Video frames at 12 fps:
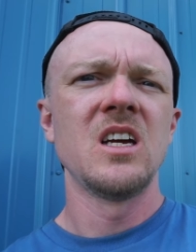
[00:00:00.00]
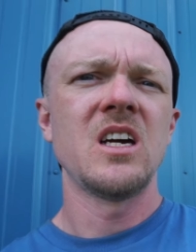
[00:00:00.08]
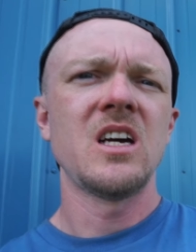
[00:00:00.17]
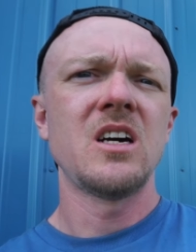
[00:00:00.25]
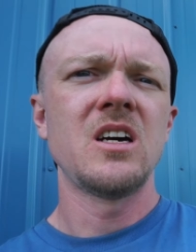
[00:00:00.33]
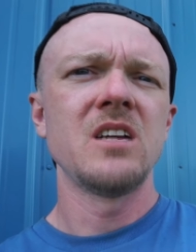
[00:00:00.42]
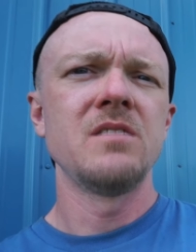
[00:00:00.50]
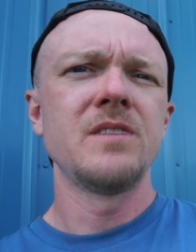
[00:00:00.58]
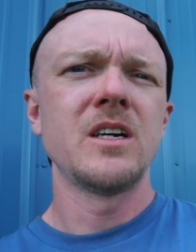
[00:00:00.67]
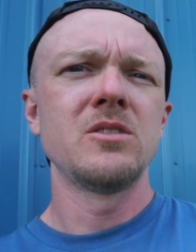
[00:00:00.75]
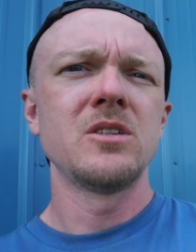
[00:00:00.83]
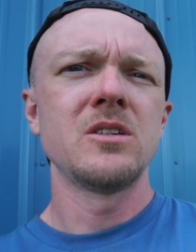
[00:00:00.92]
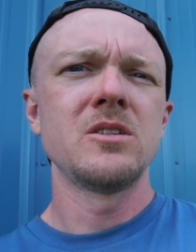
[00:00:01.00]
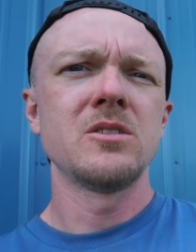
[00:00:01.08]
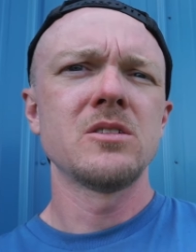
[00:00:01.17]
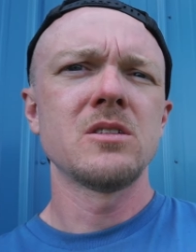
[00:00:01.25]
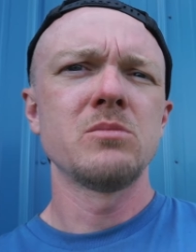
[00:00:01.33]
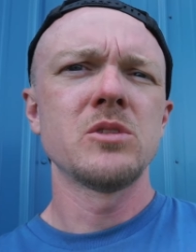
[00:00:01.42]
Uh, I'd found
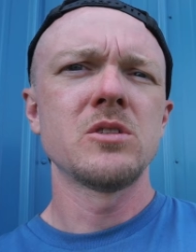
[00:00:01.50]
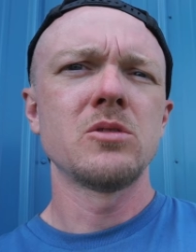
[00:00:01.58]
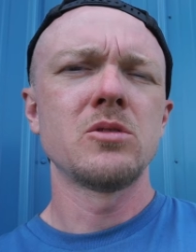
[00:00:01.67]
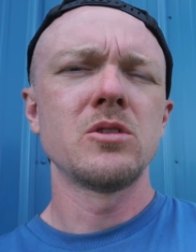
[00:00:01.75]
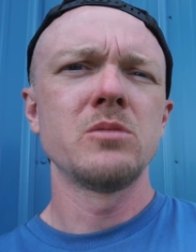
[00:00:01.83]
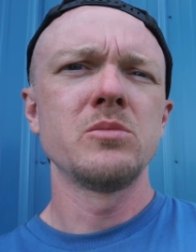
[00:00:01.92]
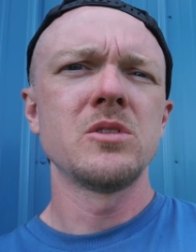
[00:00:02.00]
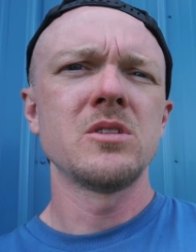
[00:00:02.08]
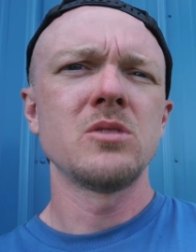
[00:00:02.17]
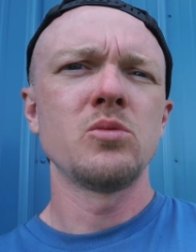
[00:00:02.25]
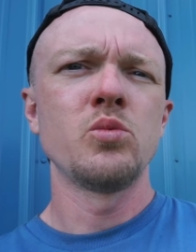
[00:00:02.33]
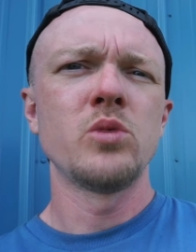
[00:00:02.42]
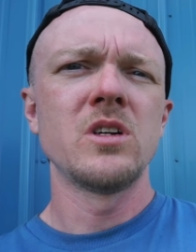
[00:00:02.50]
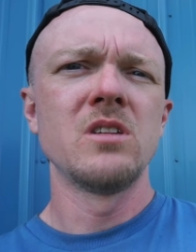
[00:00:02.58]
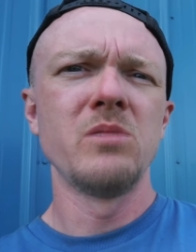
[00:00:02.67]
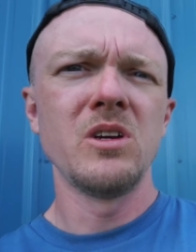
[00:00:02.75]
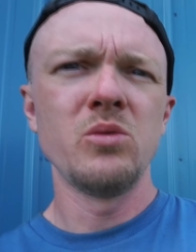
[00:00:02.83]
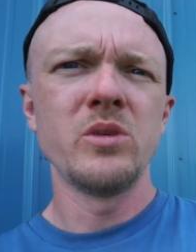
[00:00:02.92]
under some storms one
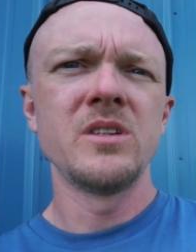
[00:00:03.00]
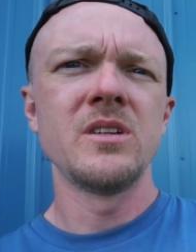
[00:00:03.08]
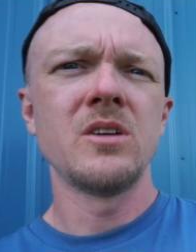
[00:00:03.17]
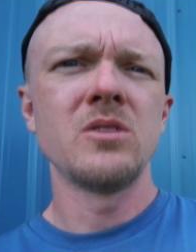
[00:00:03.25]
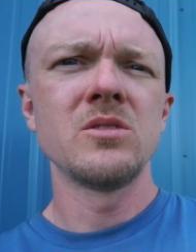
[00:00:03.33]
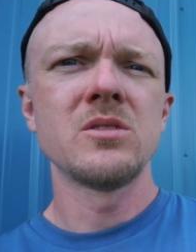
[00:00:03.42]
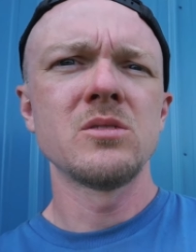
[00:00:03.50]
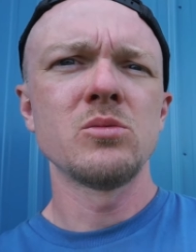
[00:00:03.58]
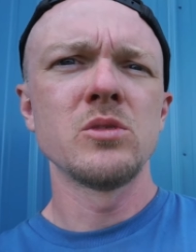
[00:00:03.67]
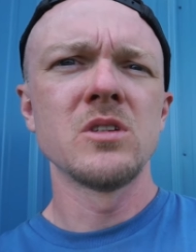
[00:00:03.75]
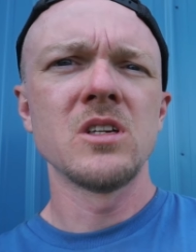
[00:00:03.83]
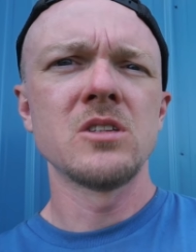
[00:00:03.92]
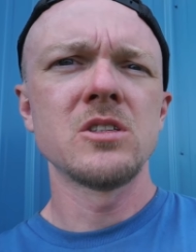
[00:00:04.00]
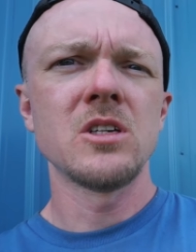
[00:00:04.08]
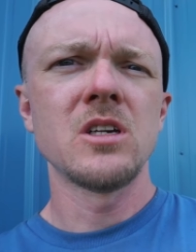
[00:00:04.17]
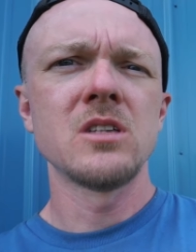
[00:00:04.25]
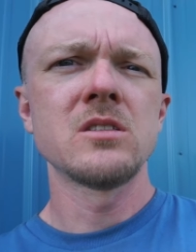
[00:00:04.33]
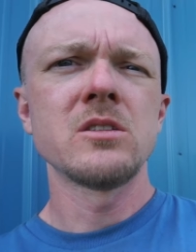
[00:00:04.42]
of my windows would get
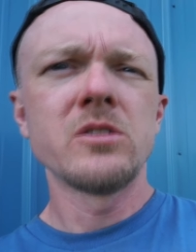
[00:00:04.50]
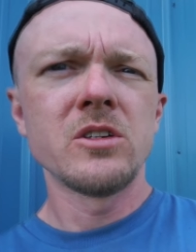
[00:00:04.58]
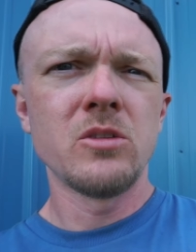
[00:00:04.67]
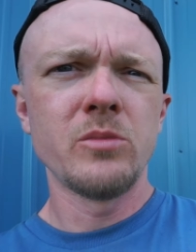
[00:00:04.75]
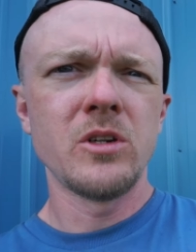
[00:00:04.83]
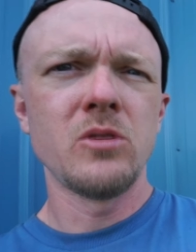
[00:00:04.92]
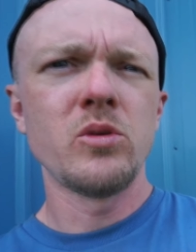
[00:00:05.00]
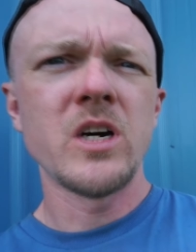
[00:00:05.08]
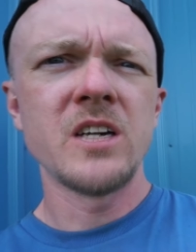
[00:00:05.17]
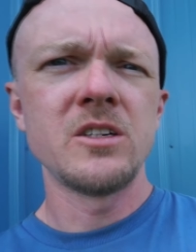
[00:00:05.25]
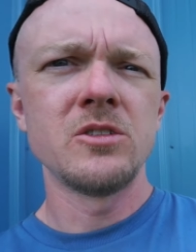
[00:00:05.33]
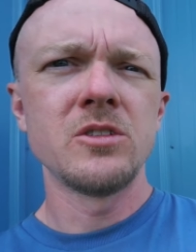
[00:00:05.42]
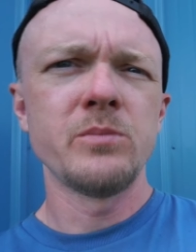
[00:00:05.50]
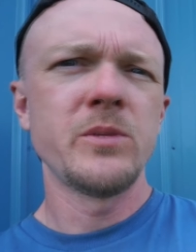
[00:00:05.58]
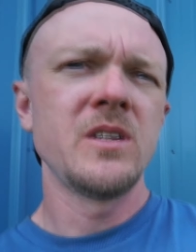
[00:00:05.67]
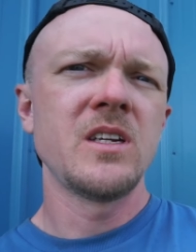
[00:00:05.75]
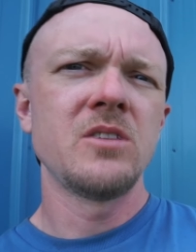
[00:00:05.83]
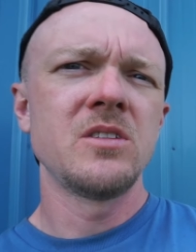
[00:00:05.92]
just a little bit of water
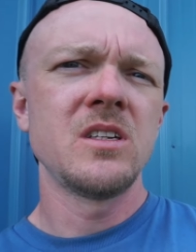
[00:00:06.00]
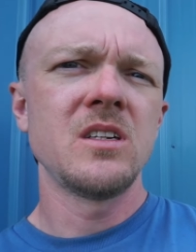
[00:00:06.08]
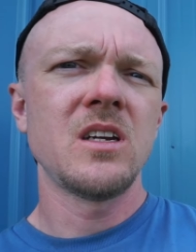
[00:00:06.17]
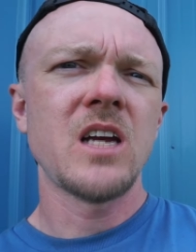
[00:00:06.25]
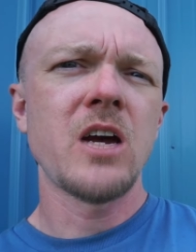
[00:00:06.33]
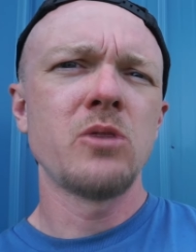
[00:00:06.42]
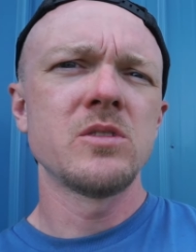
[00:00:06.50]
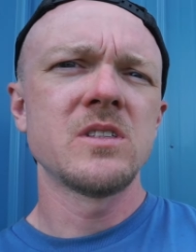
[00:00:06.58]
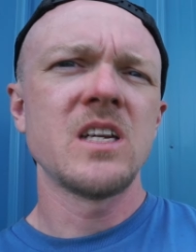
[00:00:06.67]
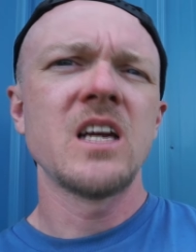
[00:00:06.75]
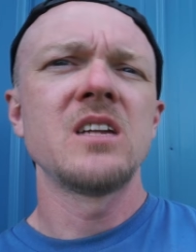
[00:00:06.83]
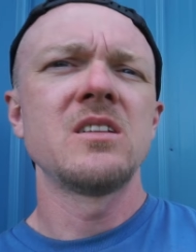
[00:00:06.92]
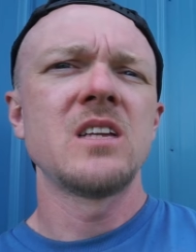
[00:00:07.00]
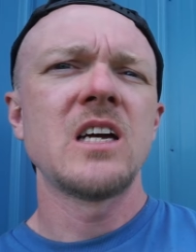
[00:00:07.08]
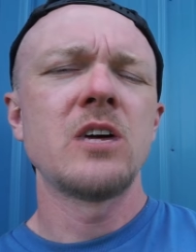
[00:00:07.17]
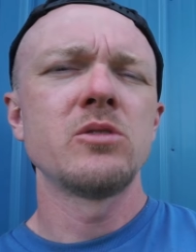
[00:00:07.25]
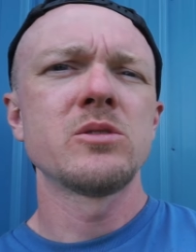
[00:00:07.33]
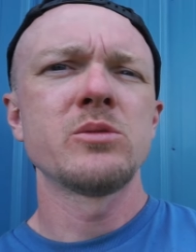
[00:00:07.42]
dripping down the outside of the
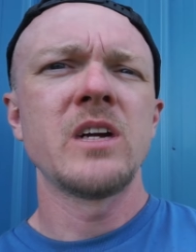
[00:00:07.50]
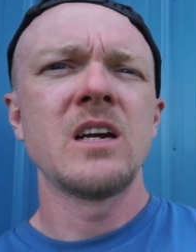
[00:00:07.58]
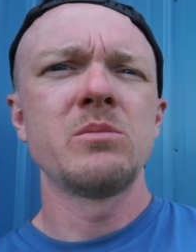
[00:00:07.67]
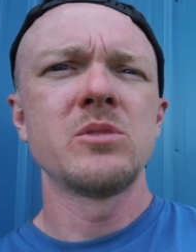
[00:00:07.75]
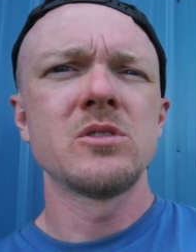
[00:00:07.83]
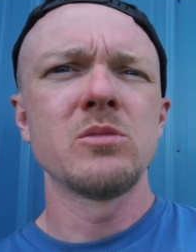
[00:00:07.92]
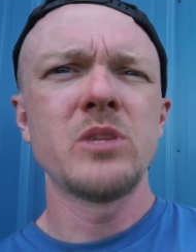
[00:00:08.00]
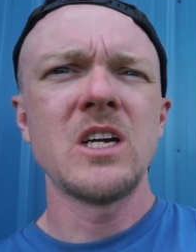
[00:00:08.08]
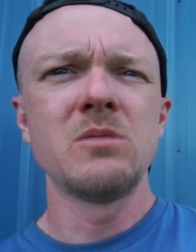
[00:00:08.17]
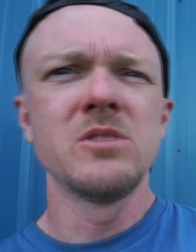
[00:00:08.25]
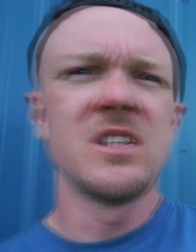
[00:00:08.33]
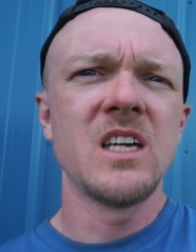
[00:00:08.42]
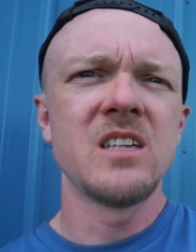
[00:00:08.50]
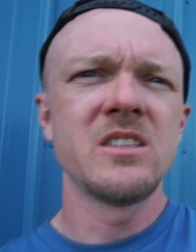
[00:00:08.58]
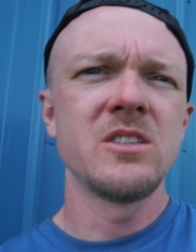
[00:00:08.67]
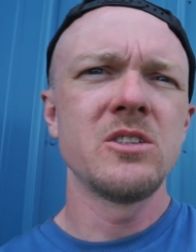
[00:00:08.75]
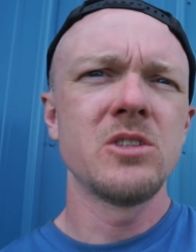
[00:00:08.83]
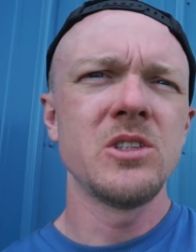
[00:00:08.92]
house wrap so probably not
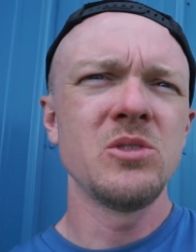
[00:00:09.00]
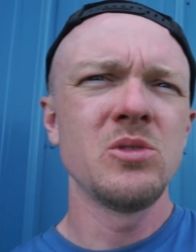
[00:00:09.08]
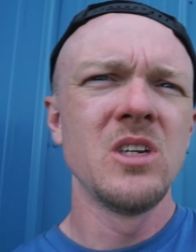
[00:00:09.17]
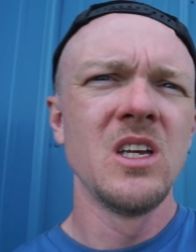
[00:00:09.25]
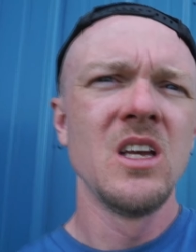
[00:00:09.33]
an issue